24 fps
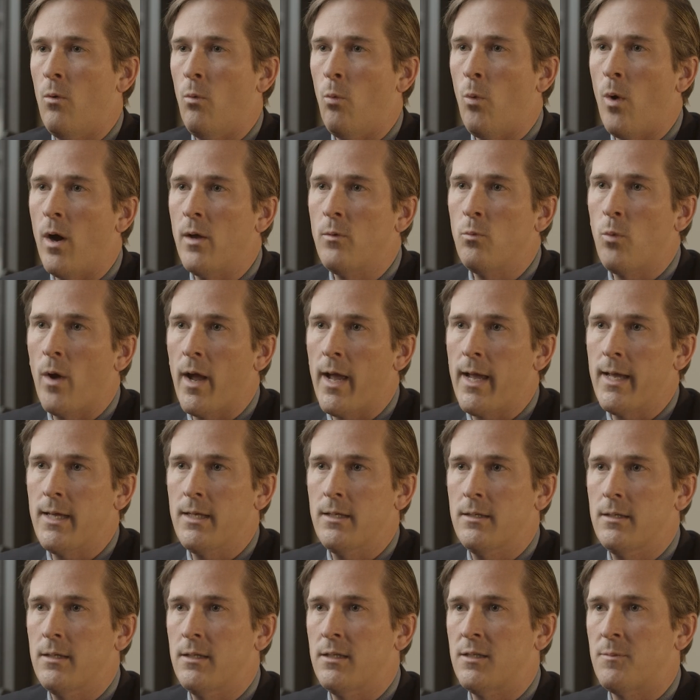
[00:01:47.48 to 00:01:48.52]
One
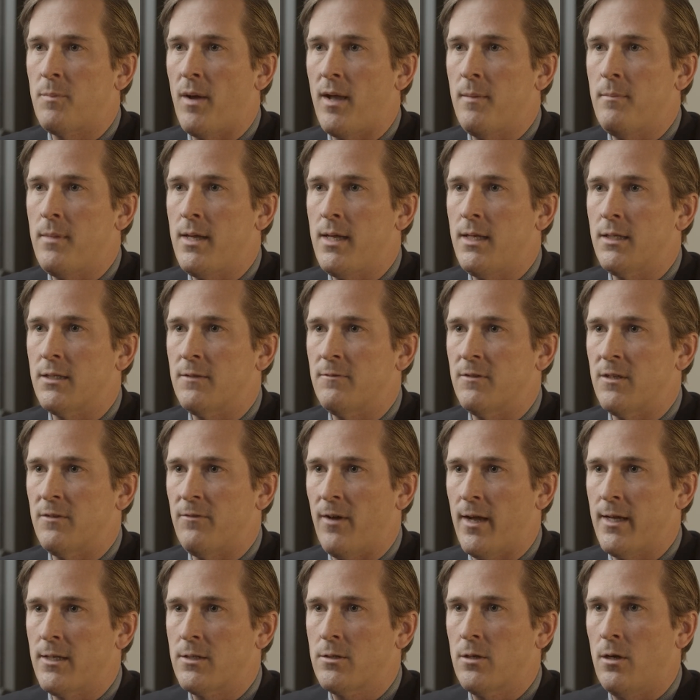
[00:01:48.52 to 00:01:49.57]
way is by means of a
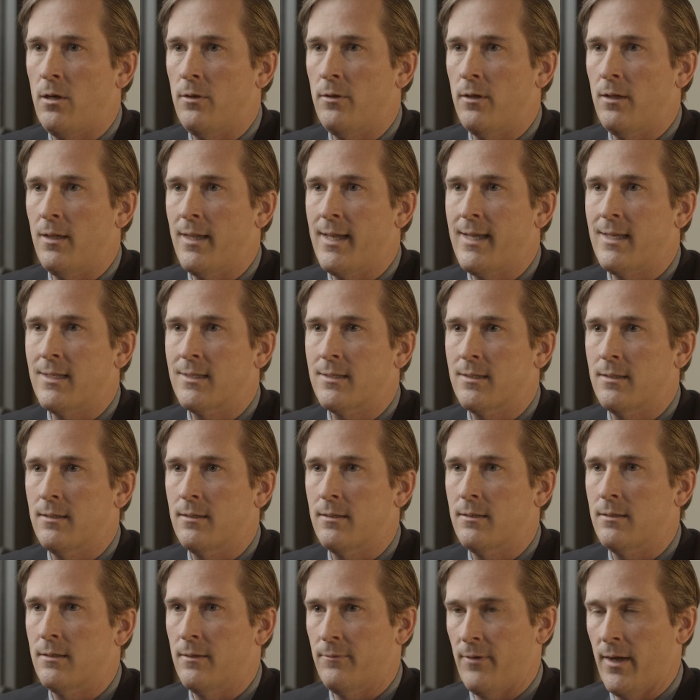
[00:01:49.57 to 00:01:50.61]
device called the Lynx
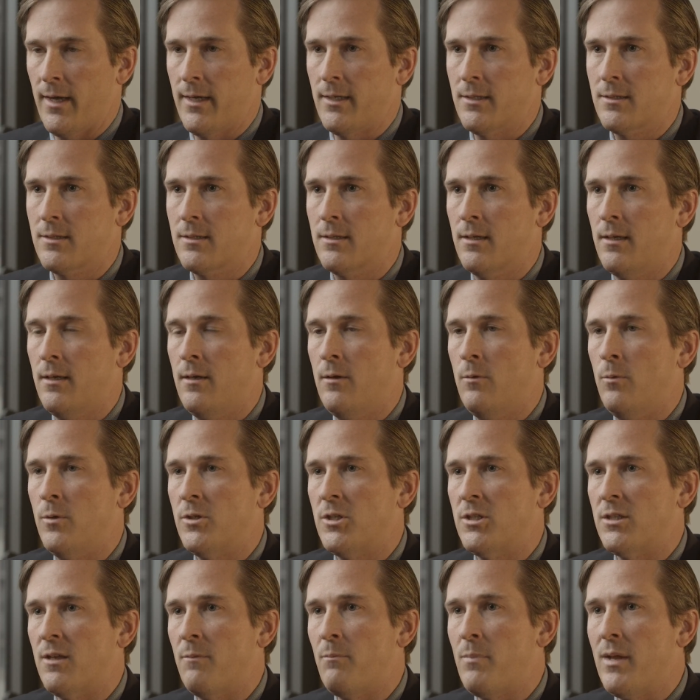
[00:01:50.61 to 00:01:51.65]
device,
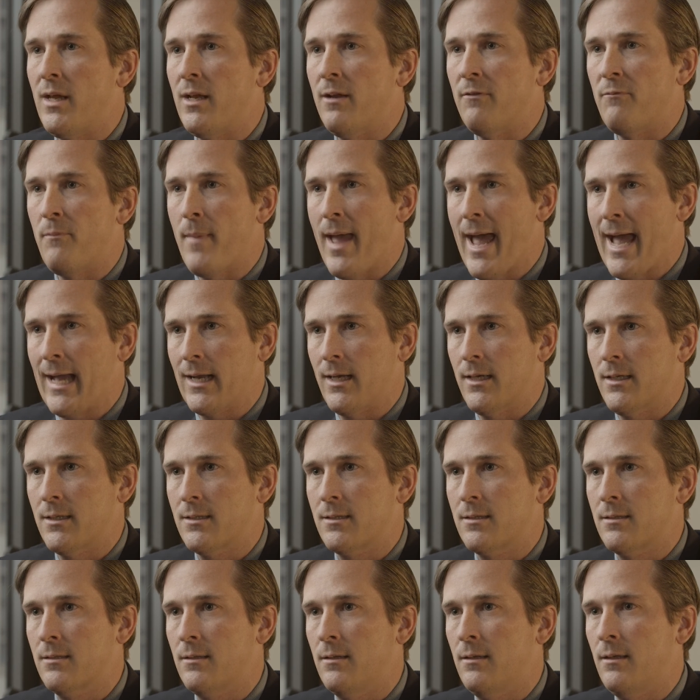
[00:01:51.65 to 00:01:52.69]
which is a bead of
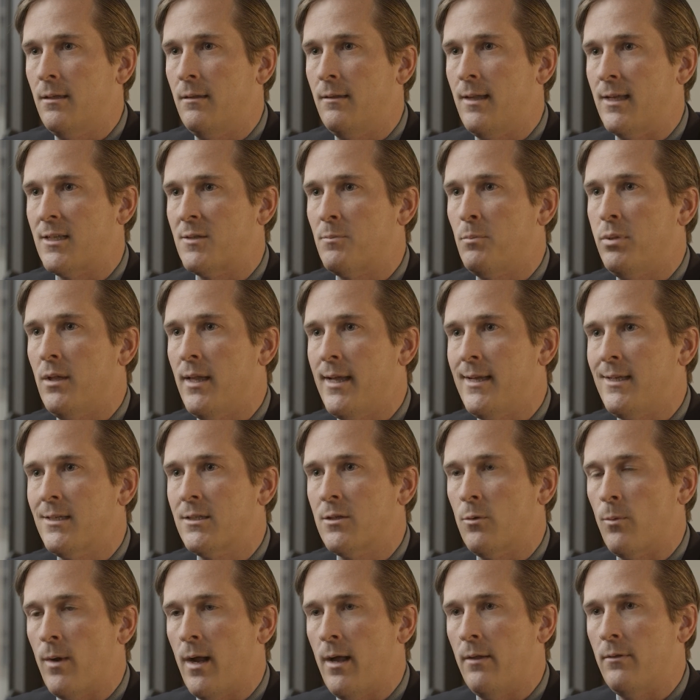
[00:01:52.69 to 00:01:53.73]
magnets that's
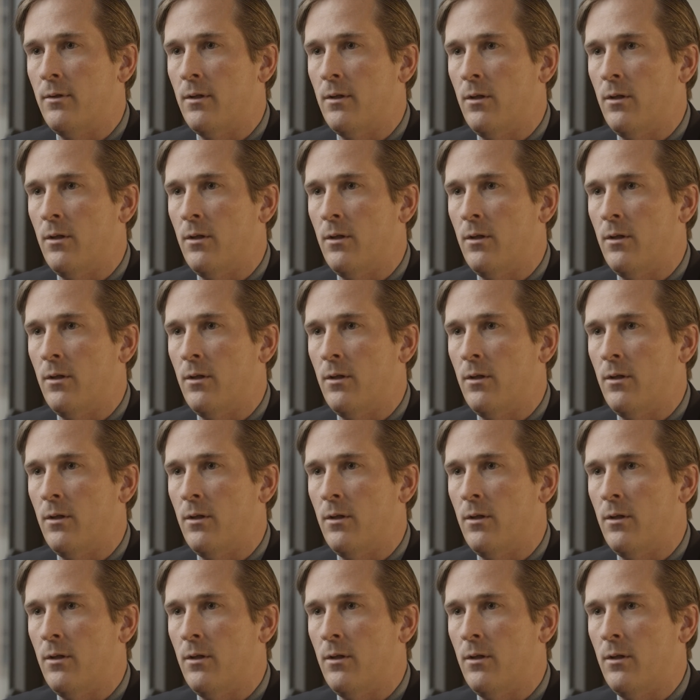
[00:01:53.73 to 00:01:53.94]
placed around the